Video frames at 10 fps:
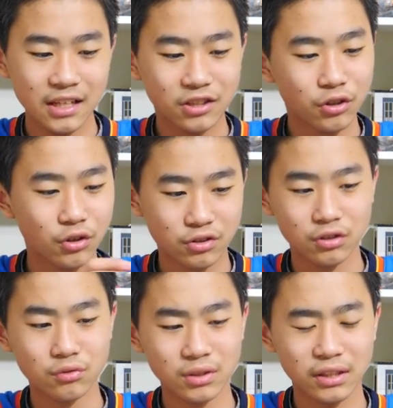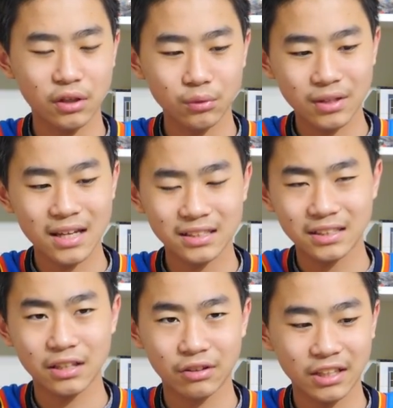So there's no
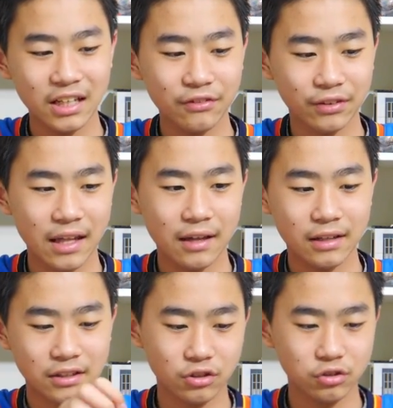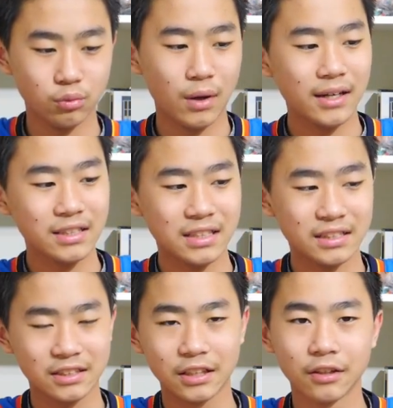necessary need for that. That's also why this thing
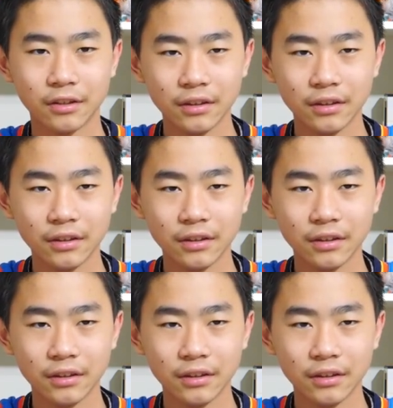is here,